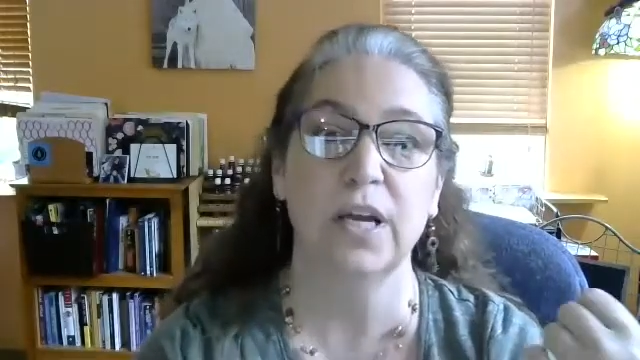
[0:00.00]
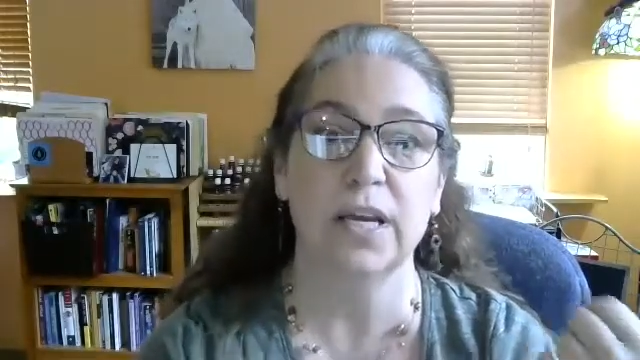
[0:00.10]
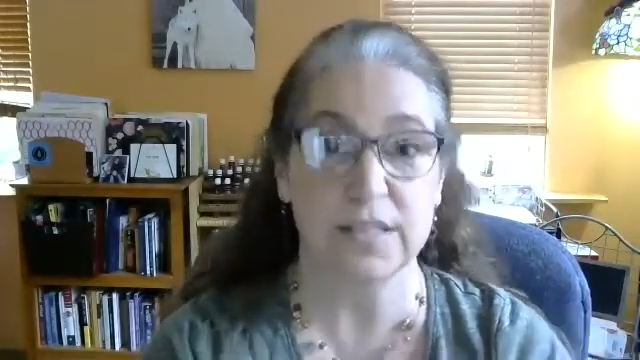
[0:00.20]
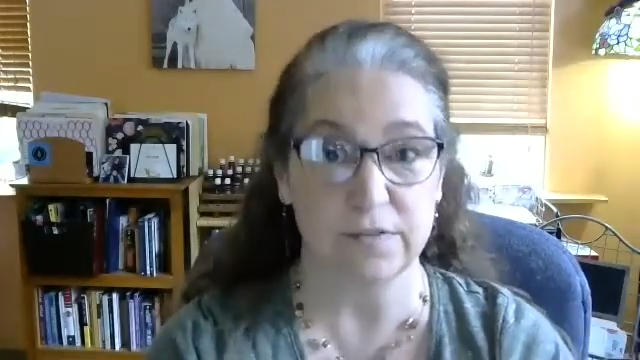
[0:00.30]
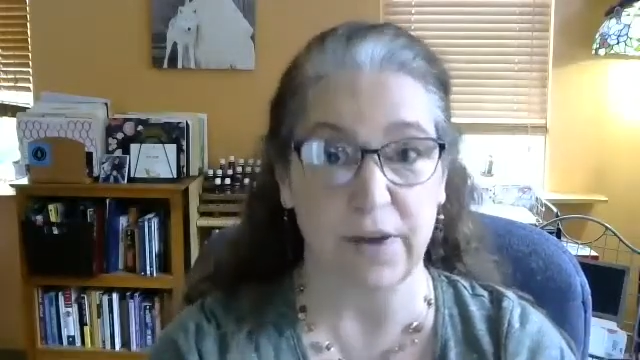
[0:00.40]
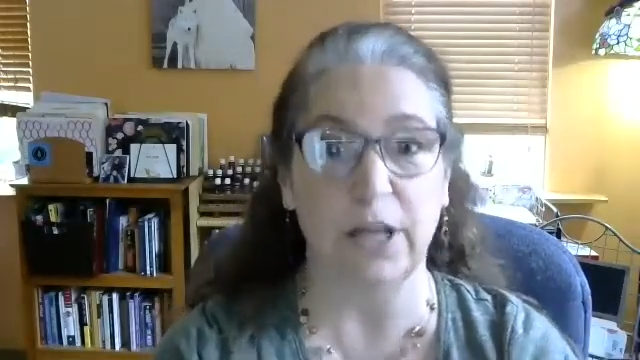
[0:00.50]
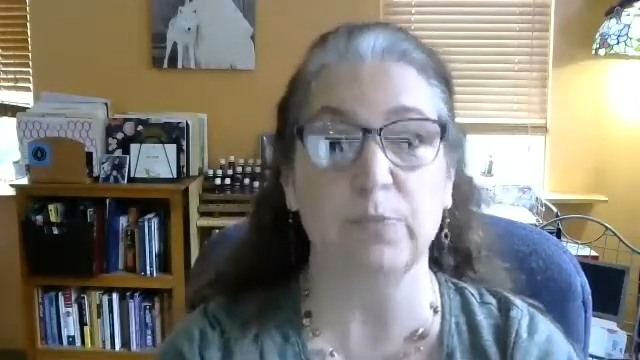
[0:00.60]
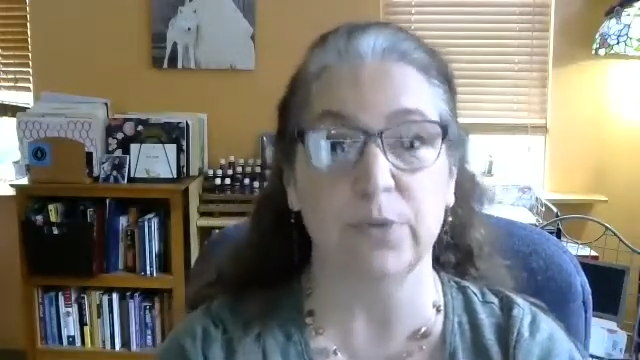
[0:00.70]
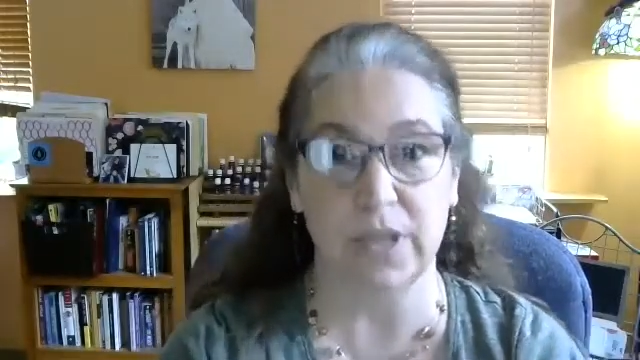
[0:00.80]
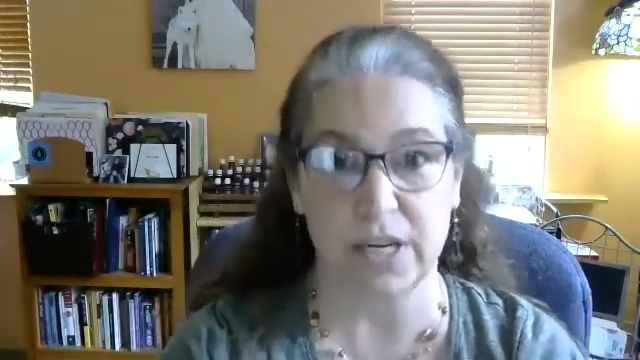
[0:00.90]
develop
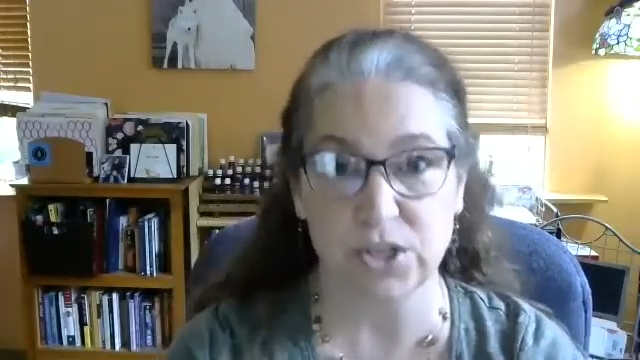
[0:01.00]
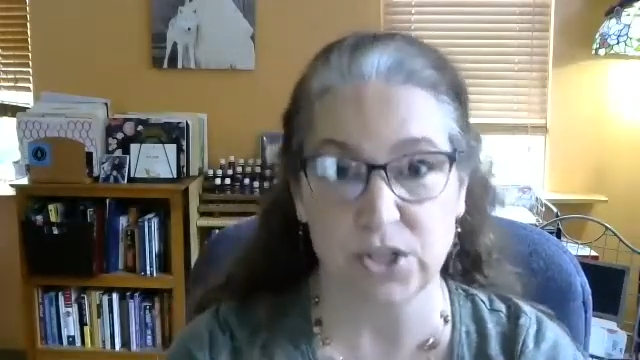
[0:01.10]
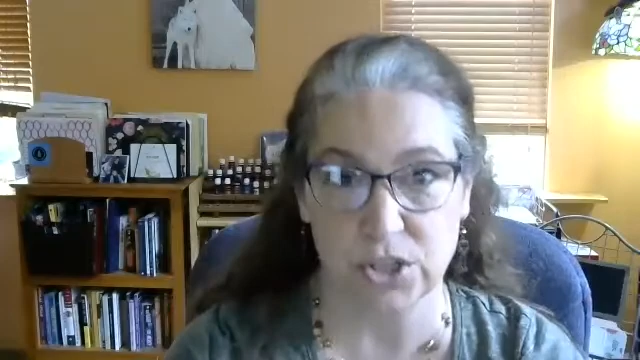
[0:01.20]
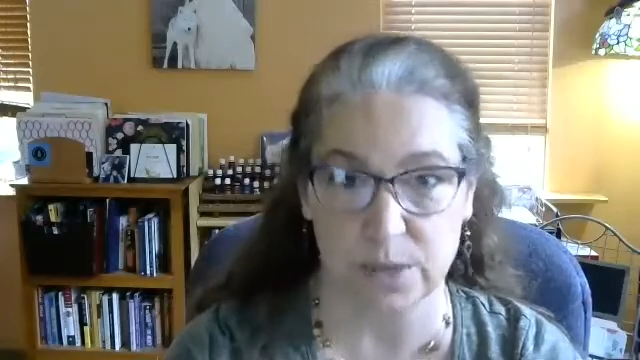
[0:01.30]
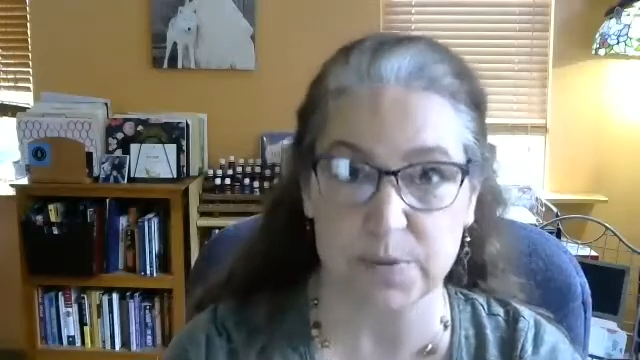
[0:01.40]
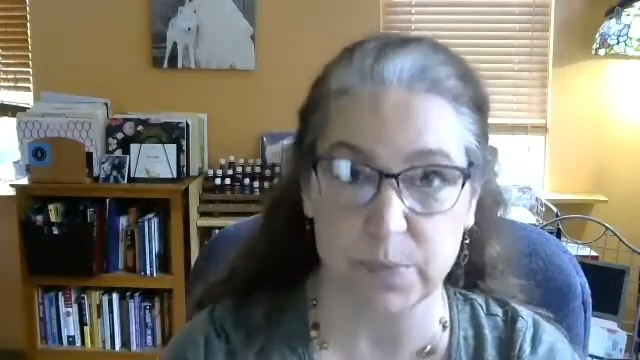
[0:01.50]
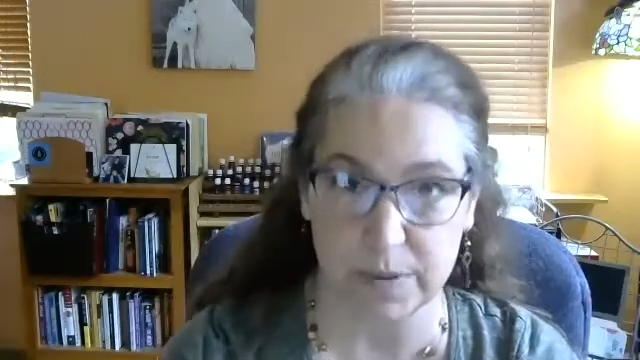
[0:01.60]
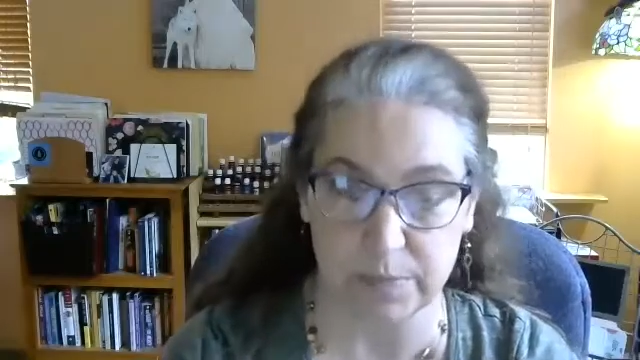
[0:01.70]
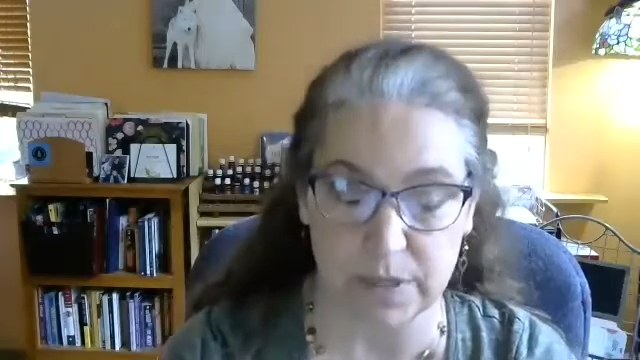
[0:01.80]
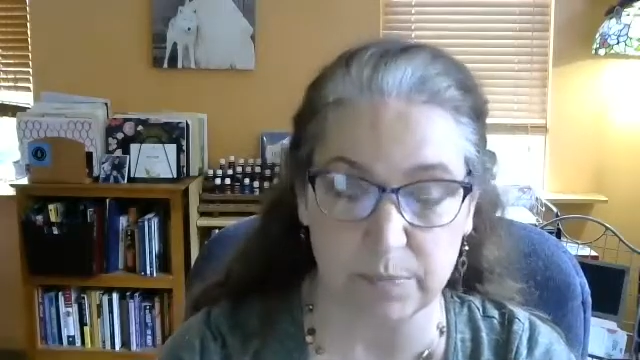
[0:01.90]
relationships with
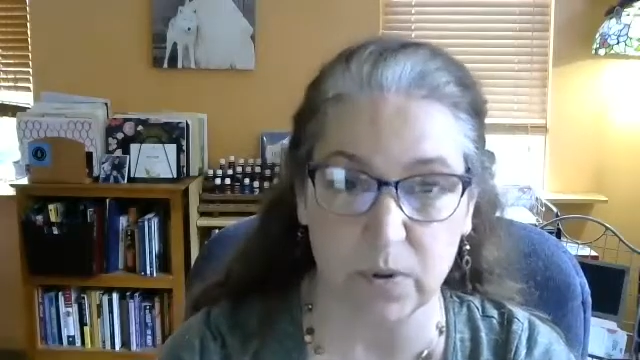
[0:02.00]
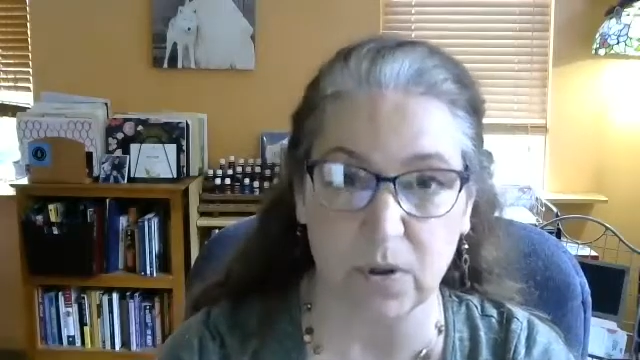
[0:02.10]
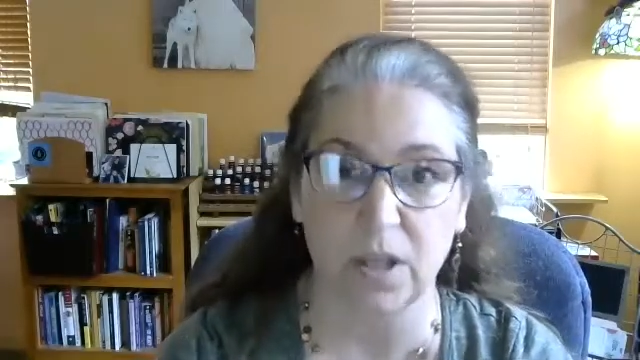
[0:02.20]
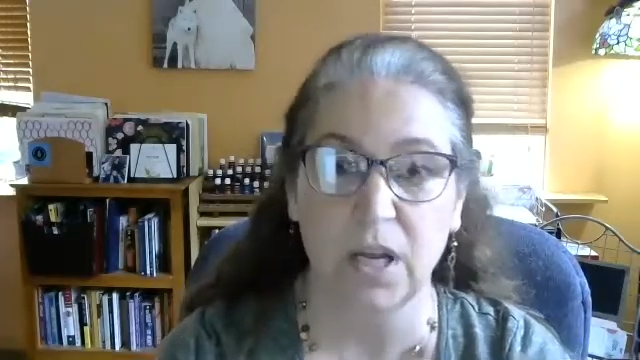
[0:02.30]
people.